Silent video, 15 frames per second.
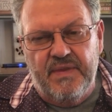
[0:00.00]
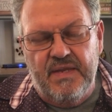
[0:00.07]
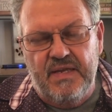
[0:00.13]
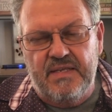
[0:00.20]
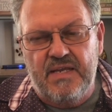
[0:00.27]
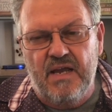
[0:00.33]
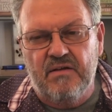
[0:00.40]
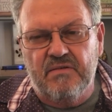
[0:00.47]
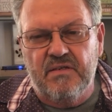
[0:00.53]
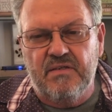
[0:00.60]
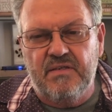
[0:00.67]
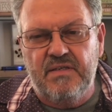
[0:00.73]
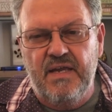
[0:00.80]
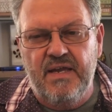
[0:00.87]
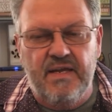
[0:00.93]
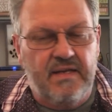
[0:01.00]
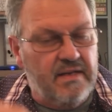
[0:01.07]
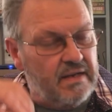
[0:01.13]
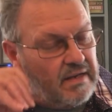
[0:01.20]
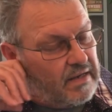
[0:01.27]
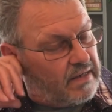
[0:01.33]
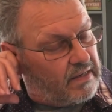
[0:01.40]
it tells us that
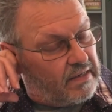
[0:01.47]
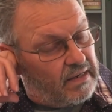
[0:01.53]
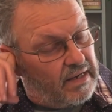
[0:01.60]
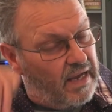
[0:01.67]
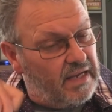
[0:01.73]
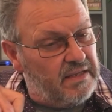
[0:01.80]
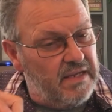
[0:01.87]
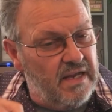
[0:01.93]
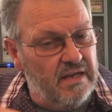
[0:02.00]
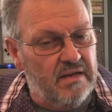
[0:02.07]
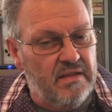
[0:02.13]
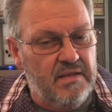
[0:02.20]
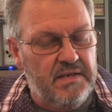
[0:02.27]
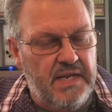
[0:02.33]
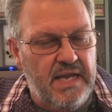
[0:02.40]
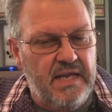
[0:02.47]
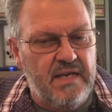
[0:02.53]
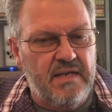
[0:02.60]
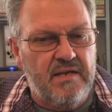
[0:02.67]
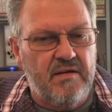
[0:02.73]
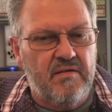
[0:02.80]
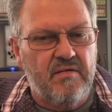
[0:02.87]
at the end of the
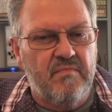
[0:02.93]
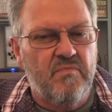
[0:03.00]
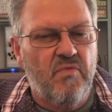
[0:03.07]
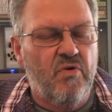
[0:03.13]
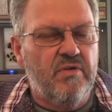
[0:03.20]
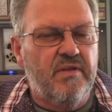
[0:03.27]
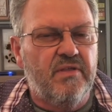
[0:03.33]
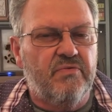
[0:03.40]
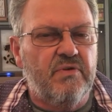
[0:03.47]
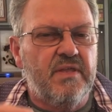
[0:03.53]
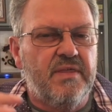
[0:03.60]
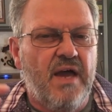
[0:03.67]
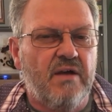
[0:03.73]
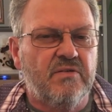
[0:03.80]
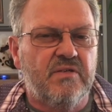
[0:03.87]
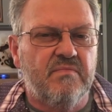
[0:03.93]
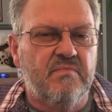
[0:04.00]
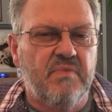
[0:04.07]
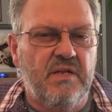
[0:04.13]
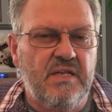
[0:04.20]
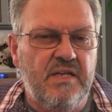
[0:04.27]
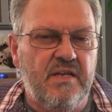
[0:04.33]
day, more than three thousand
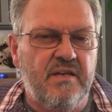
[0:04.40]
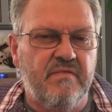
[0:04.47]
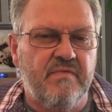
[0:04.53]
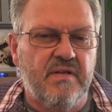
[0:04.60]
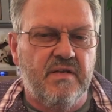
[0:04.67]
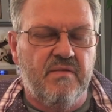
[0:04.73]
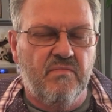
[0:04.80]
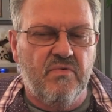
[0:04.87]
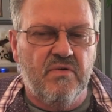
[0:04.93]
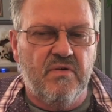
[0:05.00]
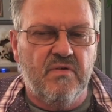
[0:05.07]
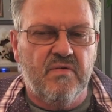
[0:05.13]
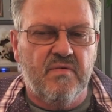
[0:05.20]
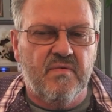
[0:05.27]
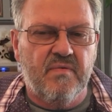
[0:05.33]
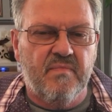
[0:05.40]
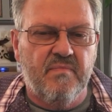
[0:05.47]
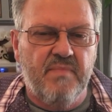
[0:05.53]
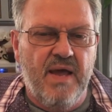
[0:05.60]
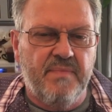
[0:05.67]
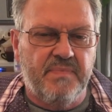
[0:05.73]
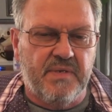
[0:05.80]
believed and were
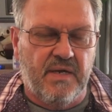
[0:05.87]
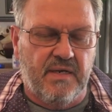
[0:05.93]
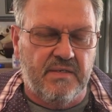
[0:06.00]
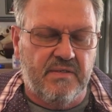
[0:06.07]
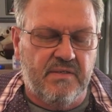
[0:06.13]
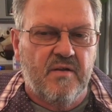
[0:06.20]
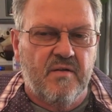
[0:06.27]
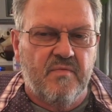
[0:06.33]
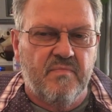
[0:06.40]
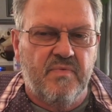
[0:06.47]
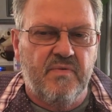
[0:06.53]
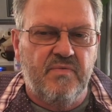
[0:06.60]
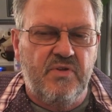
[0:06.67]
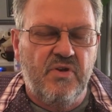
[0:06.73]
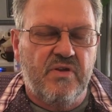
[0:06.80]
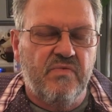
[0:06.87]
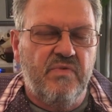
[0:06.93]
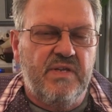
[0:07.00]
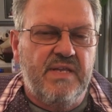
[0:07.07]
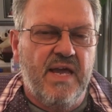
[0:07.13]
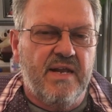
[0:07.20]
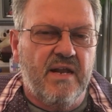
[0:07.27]
baptized. But you can
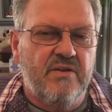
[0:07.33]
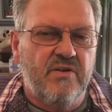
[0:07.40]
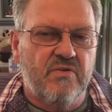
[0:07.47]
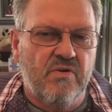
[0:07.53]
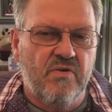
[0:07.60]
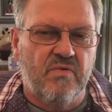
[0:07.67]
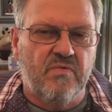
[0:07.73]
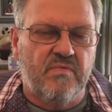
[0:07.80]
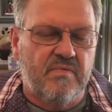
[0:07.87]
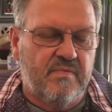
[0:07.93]
read that on your own.